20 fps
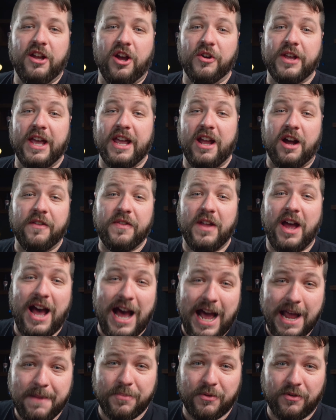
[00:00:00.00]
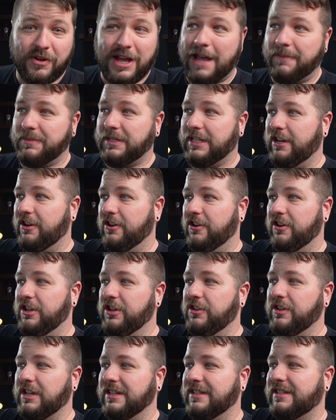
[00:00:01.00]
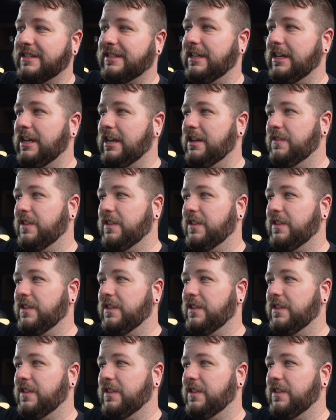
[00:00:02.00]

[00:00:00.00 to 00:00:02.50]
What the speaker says: Okay, on the hyperlapse here, you can see